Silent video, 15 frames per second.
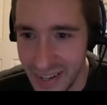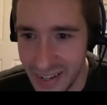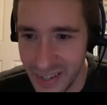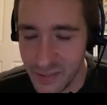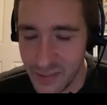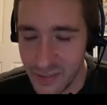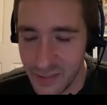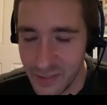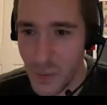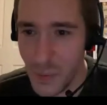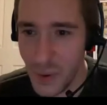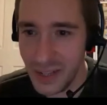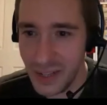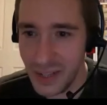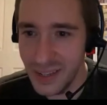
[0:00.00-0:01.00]
this very
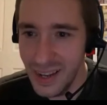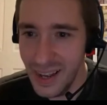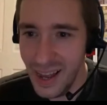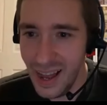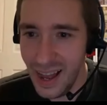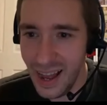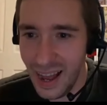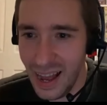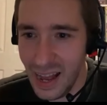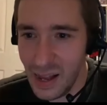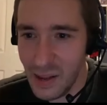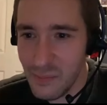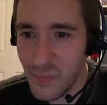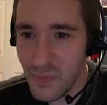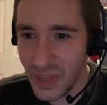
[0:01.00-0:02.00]
well,
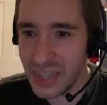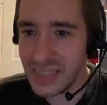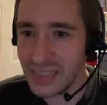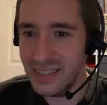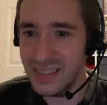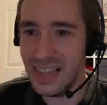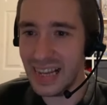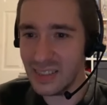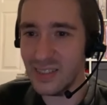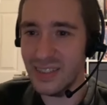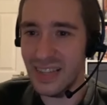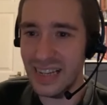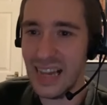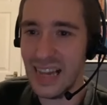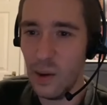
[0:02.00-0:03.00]
but
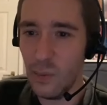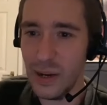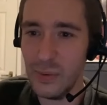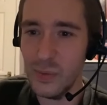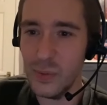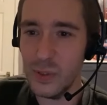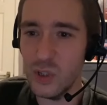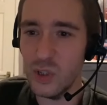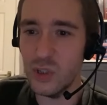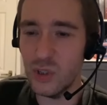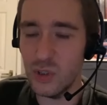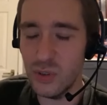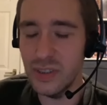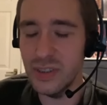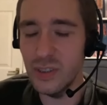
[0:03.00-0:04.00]
that's how I would
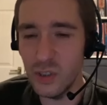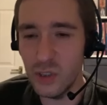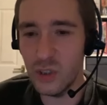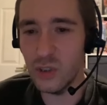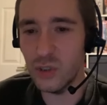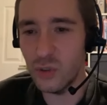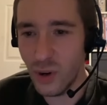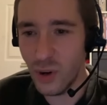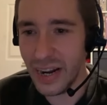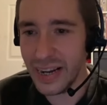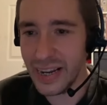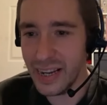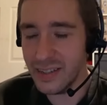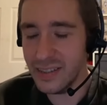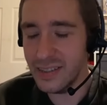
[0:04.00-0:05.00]
try
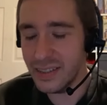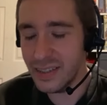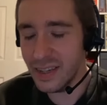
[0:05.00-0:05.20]
and